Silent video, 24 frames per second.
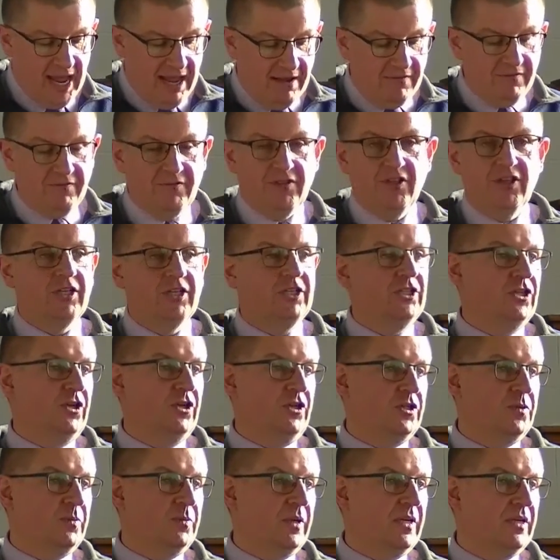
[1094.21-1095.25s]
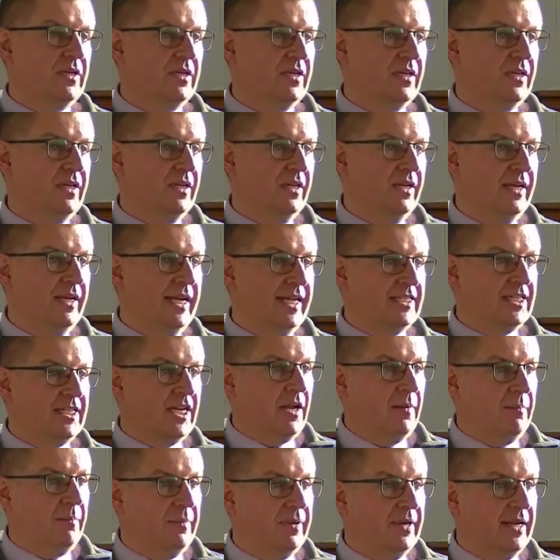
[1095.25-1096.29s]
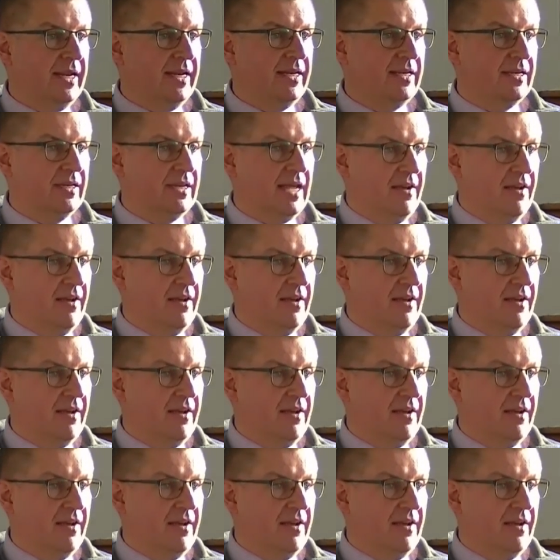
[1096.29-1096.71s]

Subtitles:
after the judgment is complete.